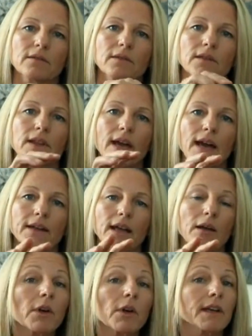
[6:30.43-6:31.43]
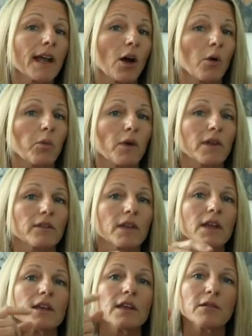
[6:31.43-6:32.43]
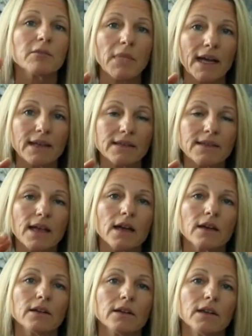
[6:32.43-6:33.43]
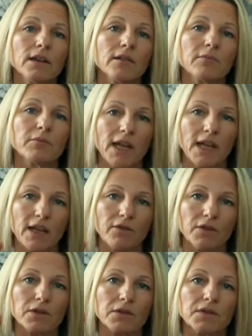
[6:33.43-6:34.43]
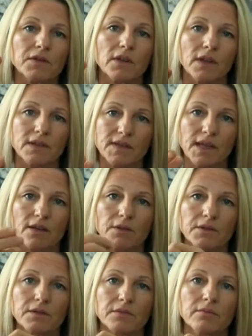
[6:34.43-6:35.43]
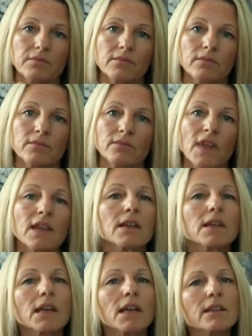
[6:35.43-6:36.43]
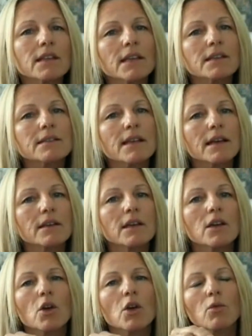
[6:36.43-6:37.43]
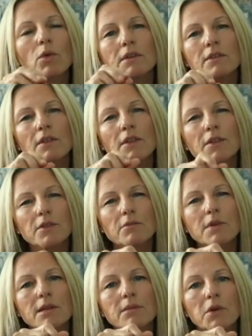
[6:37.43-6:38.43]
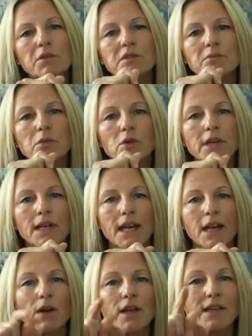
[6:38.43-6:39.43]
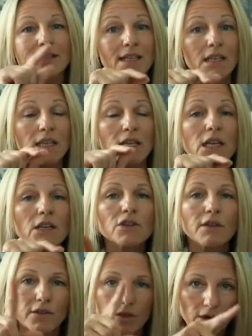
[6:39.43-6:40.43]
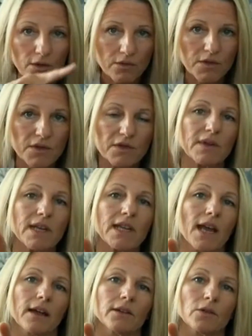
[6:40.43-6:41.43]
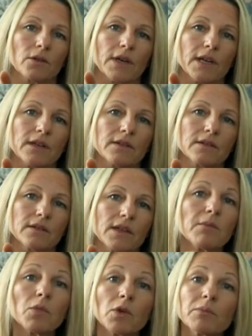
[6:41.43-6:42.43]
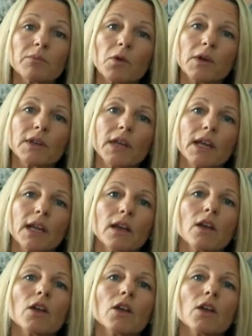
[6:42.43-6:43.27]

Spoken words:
that I wanted to help with: mindset, behaviors, and skills. And then I said, what are the 3 most important areas in each of those 3 categories? And more importantly,